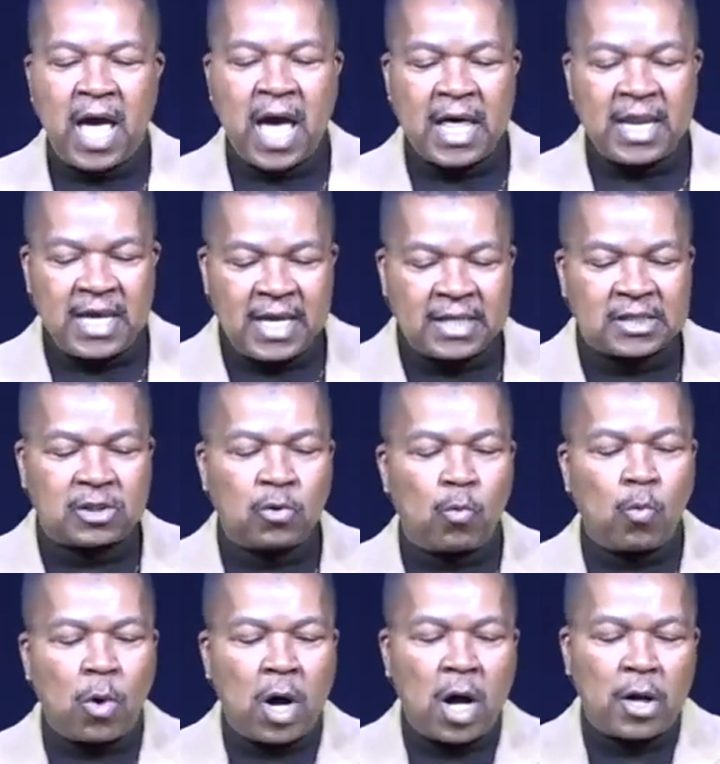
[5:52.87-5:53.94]
and is the
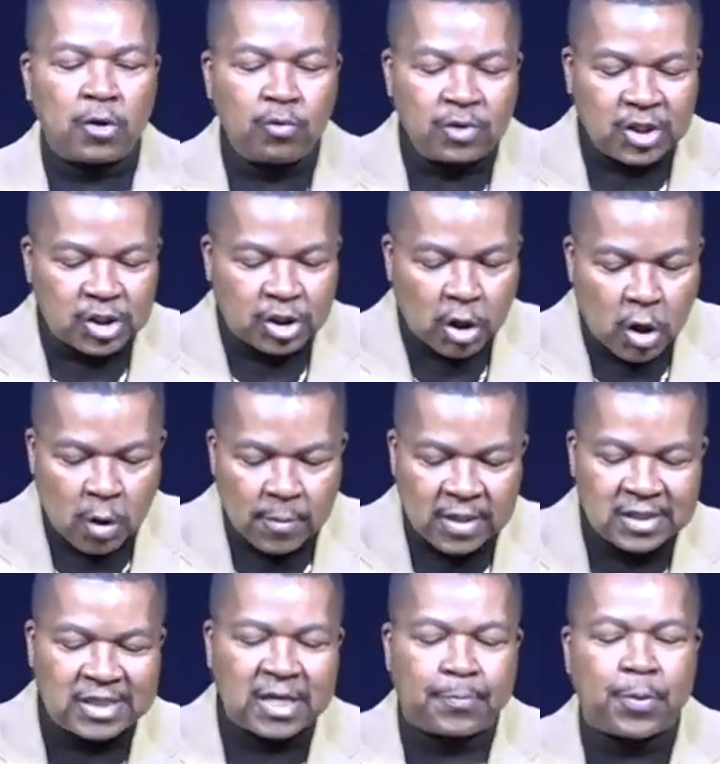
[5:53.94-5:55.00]
one who
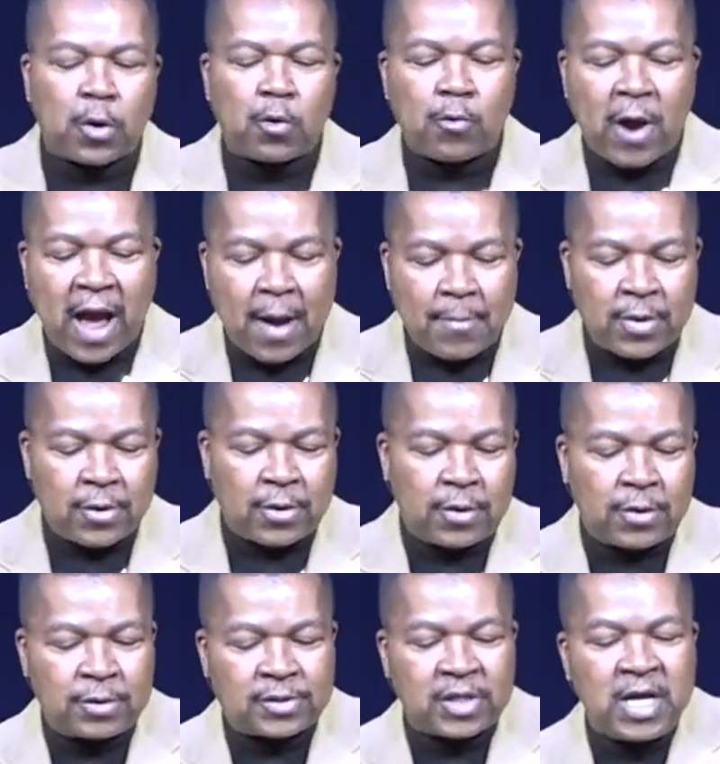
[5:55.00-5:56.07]
determines the
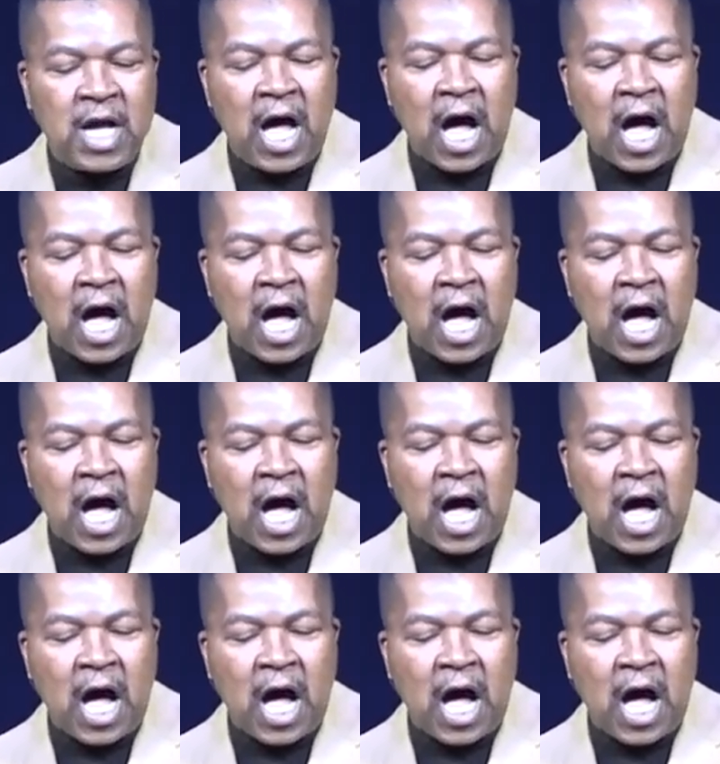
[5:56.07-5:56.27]
parameters